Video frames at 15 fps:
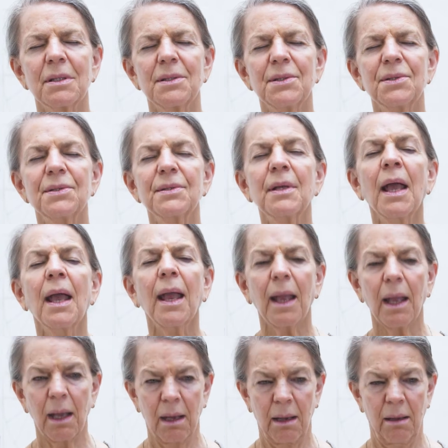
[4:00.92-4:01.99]

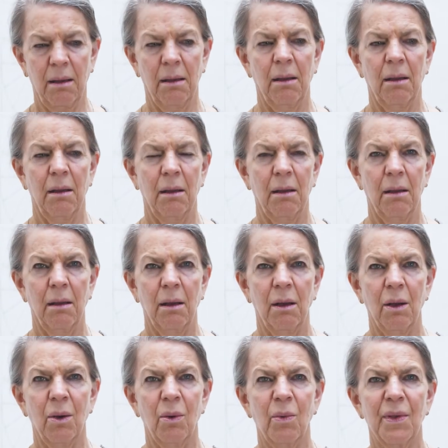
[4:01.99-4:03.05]
sank
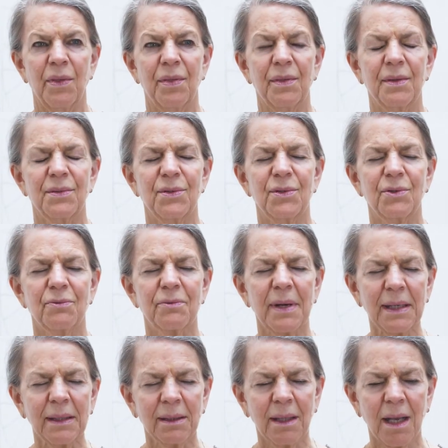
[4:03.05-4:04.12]
with the
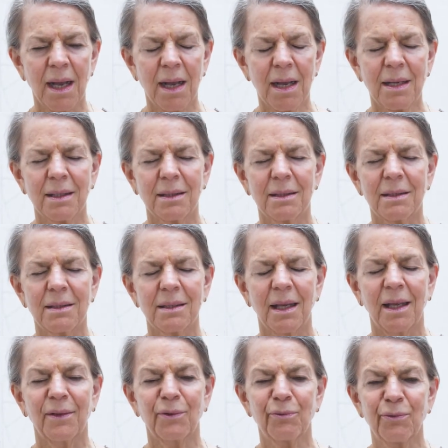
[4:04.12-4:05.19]
straight lines
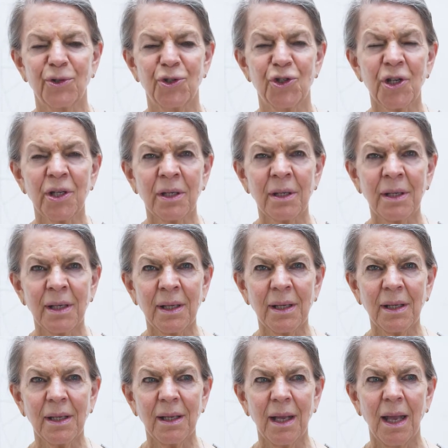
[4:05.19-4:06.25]
and the
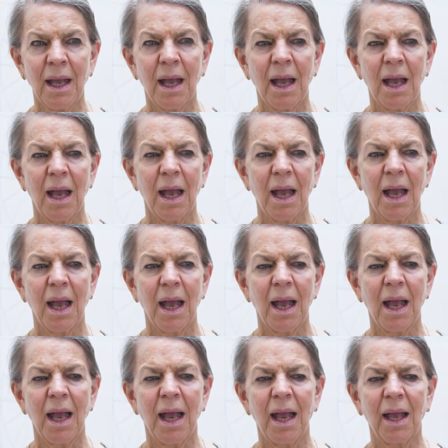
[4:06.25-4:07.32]
rigidity
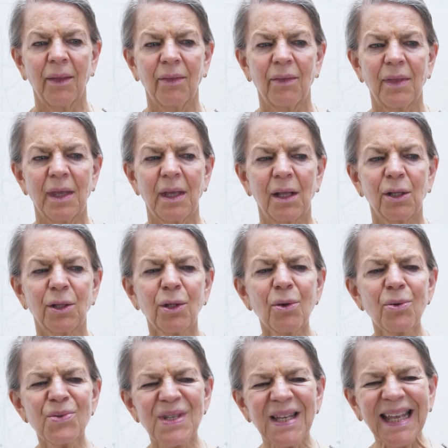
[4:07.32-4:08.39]
and the
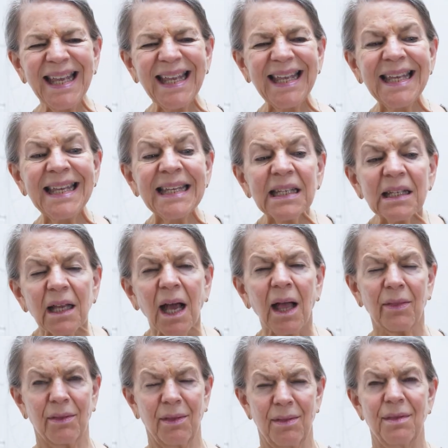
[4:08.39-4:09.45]
closing in
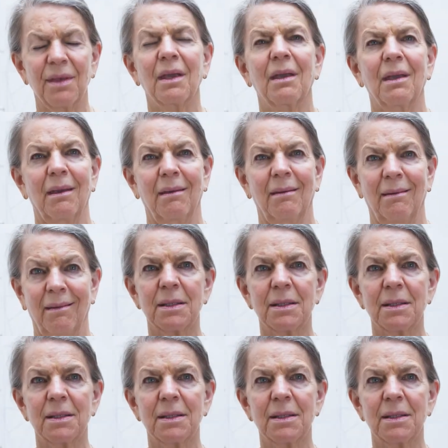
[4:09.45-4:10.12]
on the thinking.